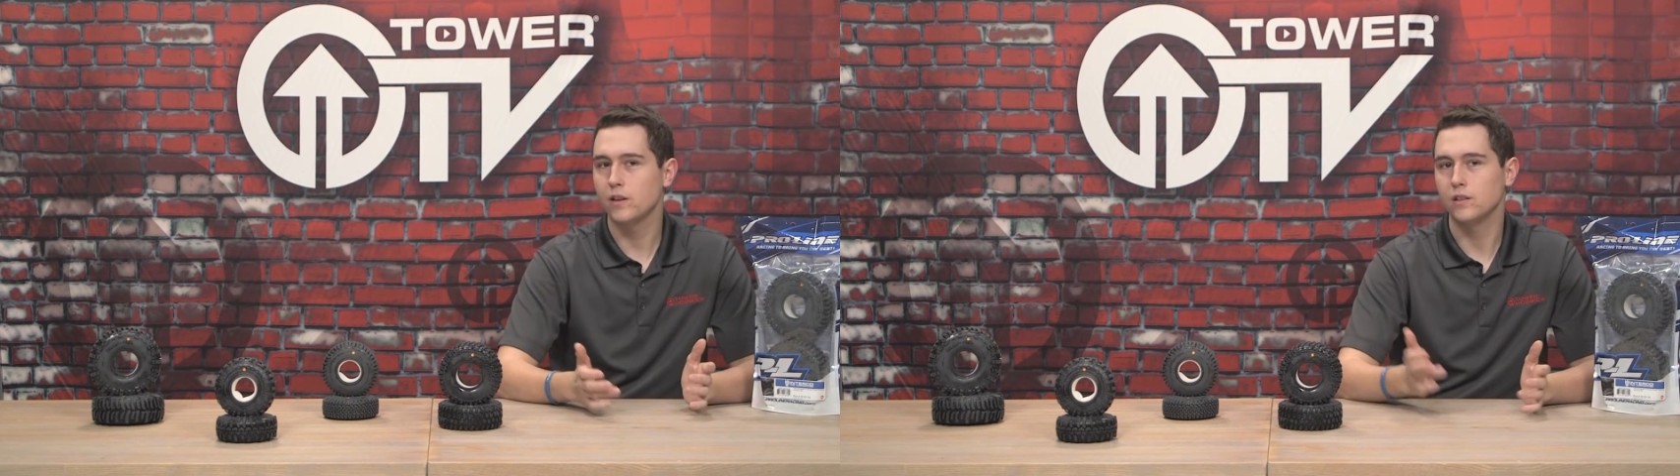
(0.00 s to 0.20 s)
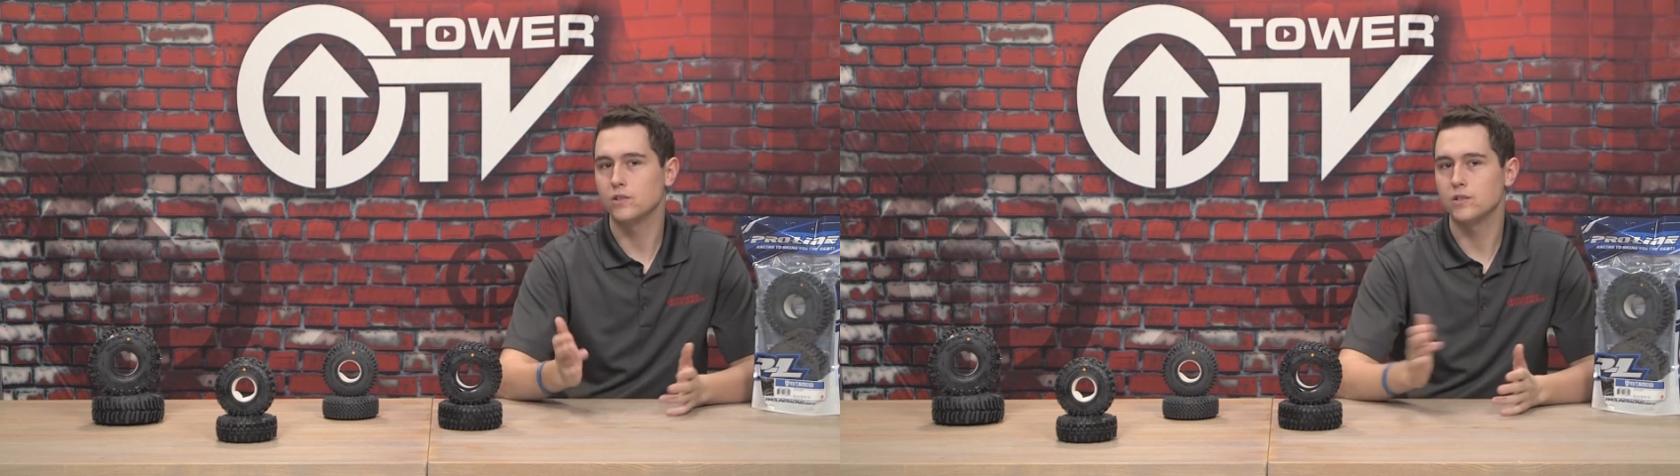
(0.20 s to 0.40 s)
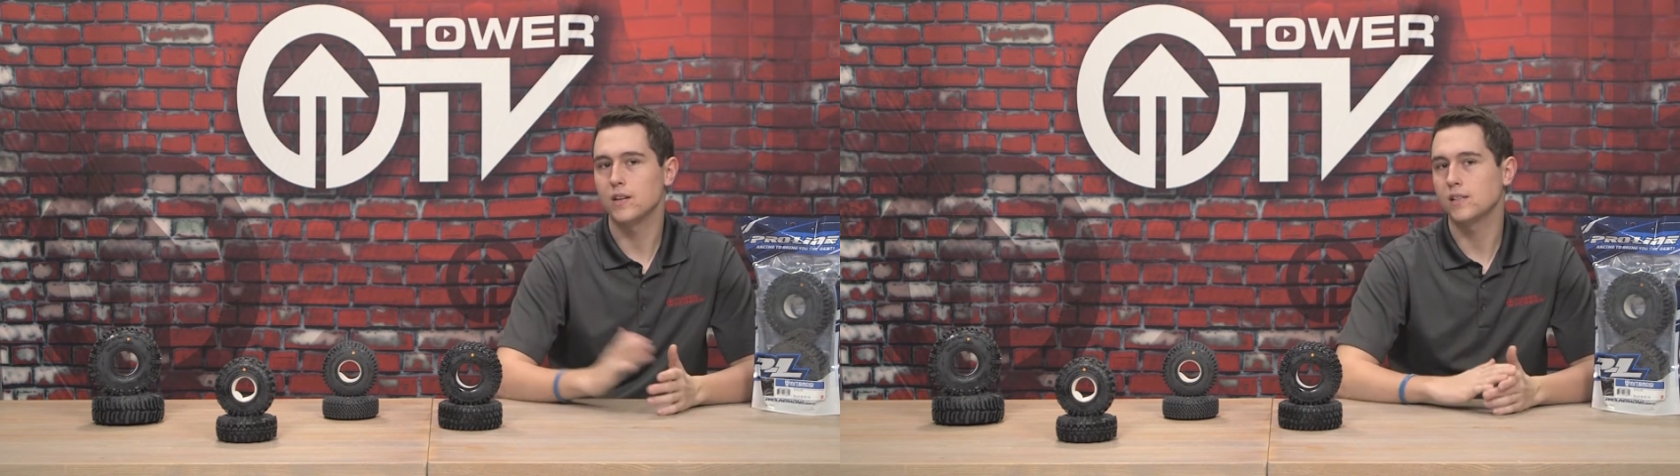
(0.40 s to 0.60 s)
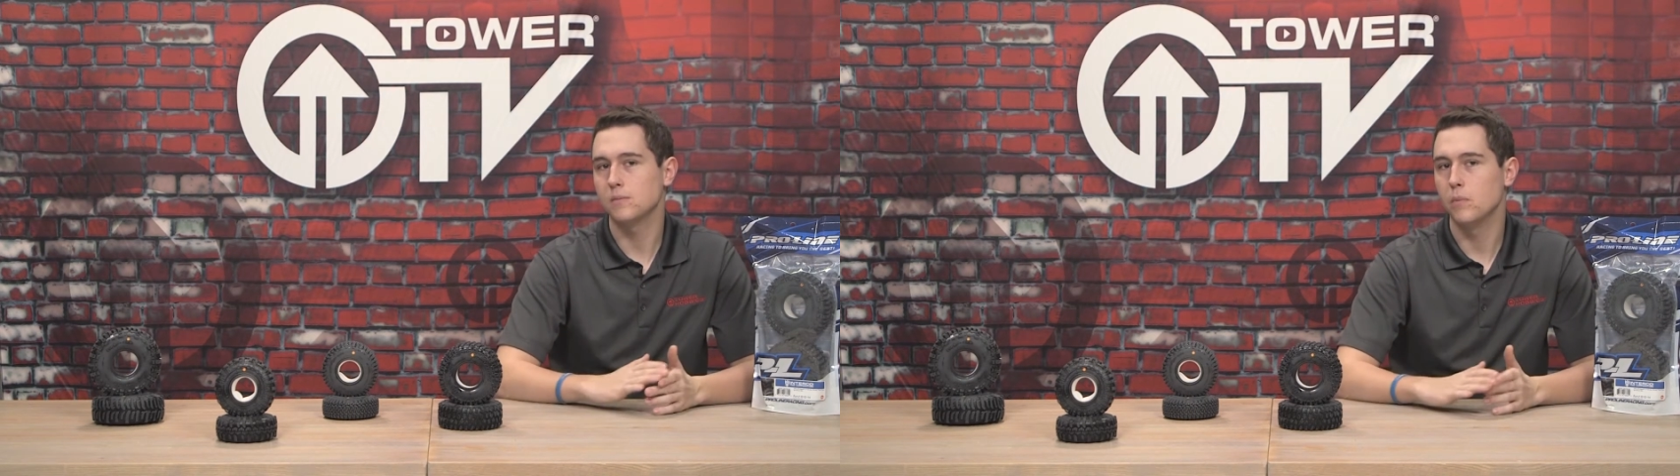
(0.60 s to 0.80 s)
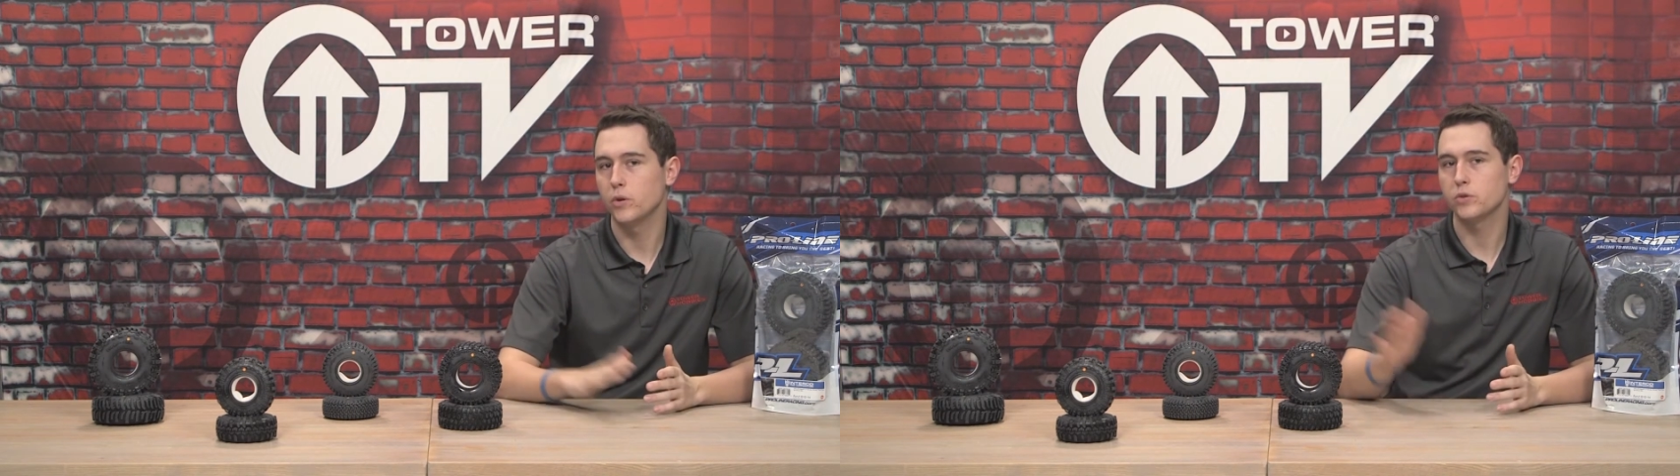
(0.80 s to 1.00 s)
you can just take
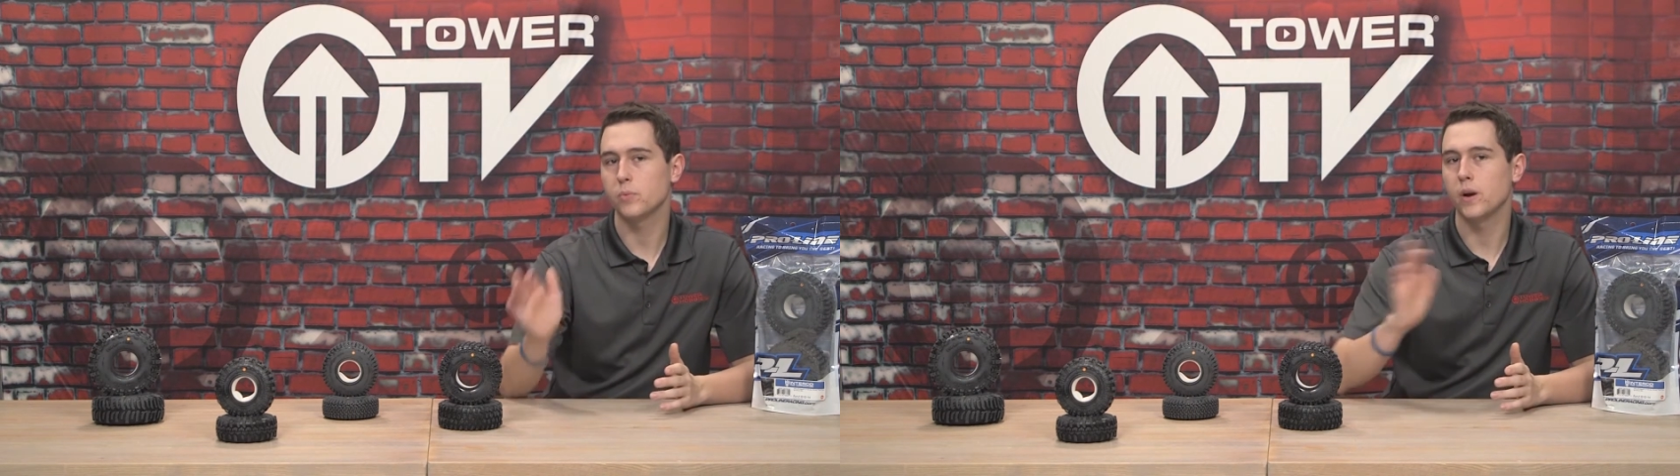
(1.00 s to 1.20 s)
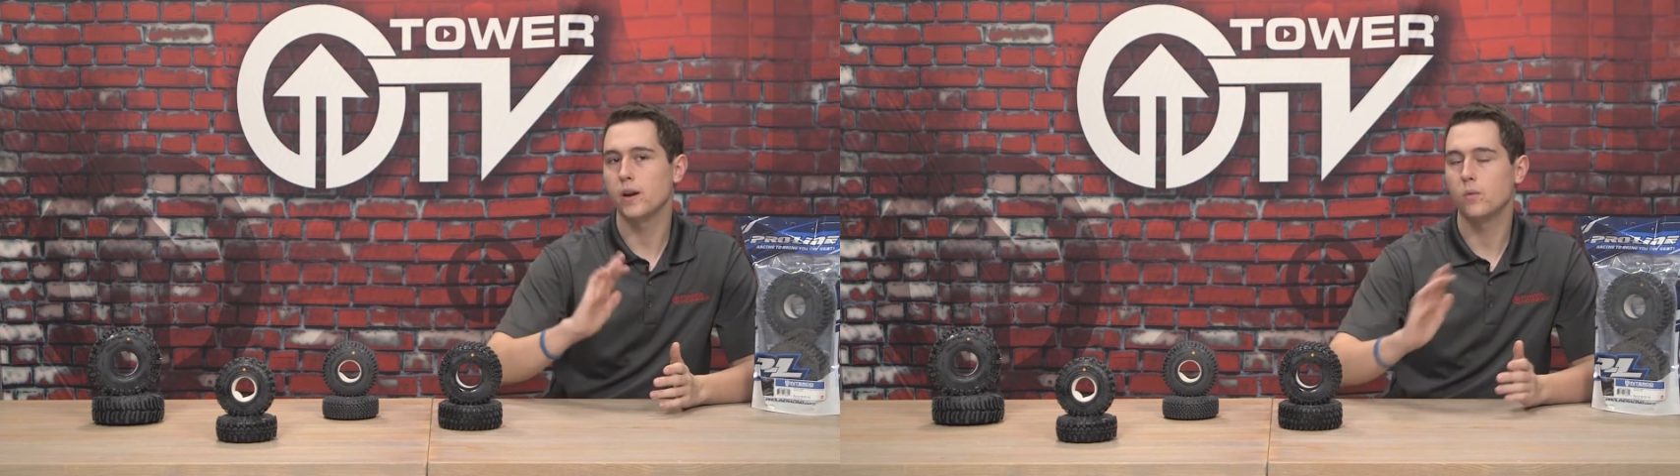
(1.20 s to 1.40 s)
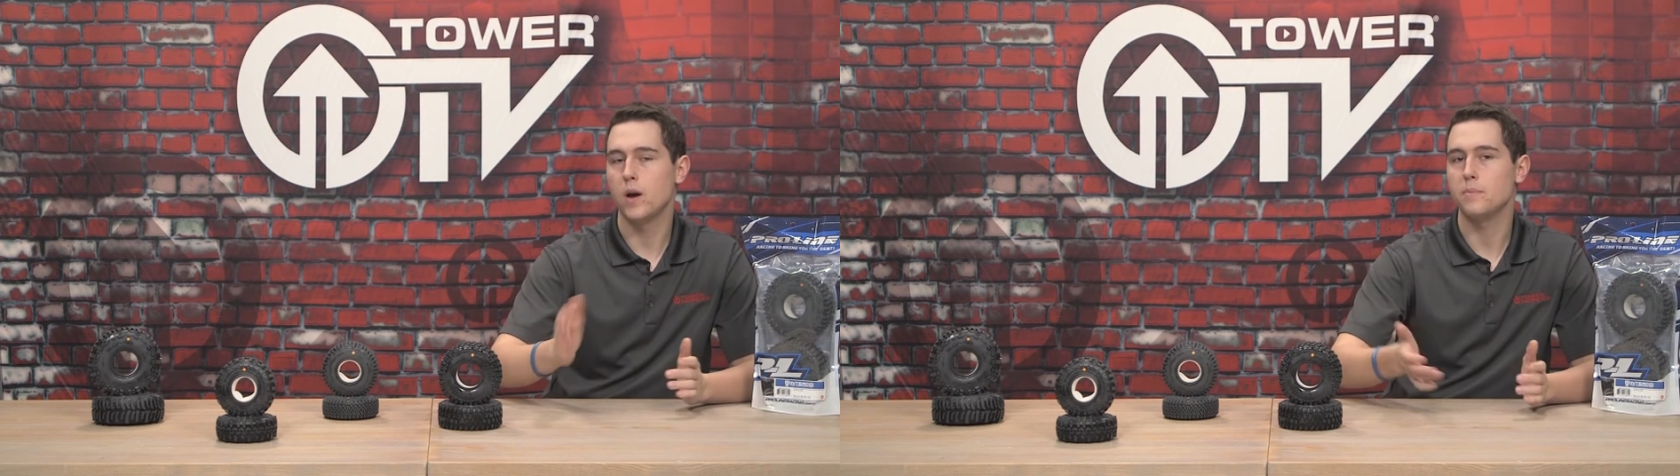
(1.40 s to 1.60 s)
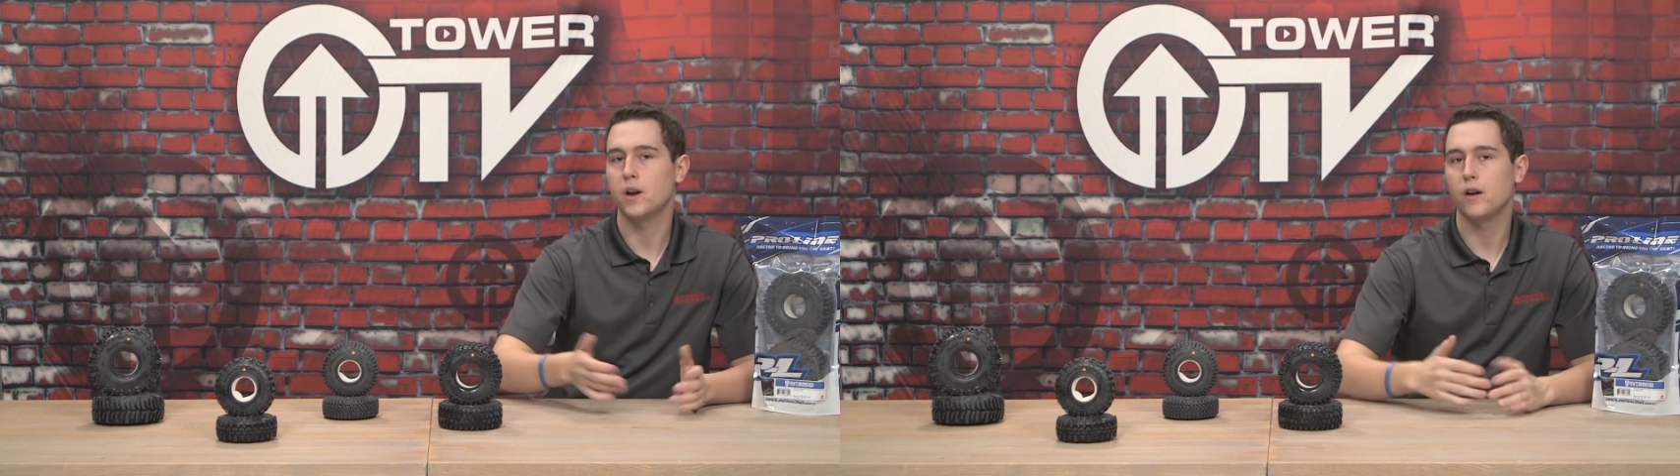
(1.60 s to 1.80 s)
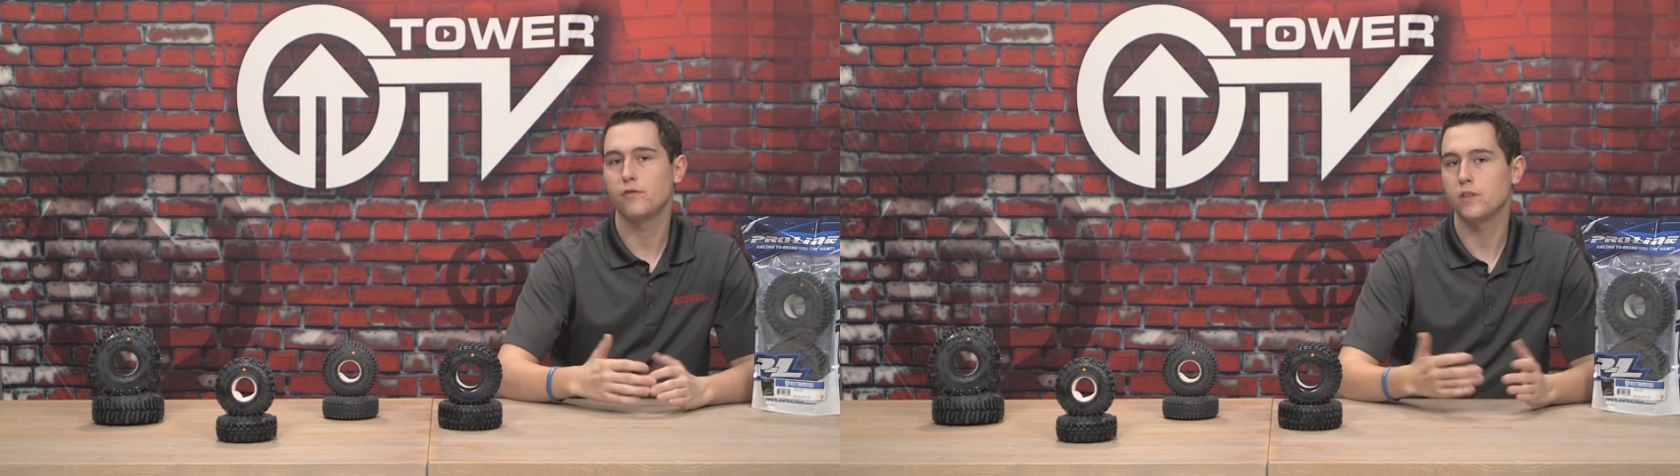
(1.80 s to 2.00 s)
some motor spray, wipe it off.